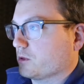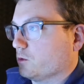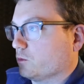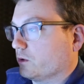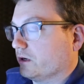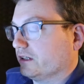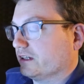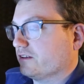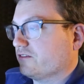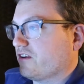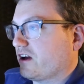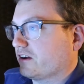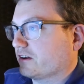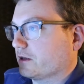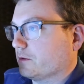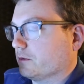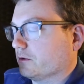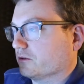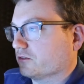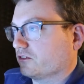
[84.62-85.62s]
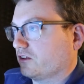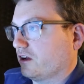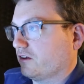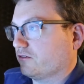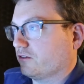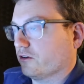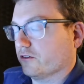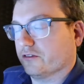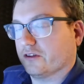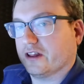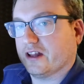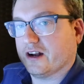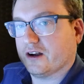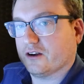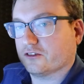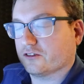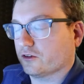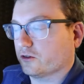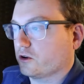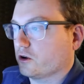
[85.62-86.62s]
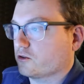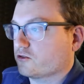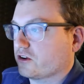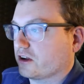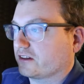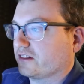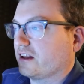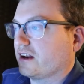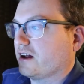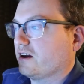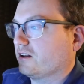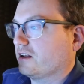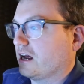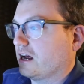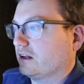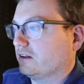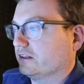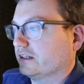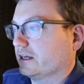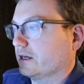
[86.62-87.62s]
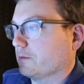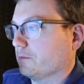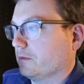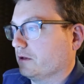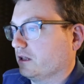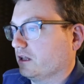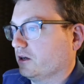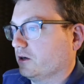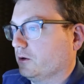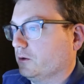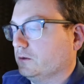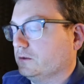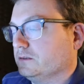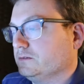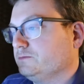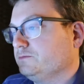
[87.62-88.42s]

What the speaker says: really valuable stuff over there. So go check that out. I'll link it below.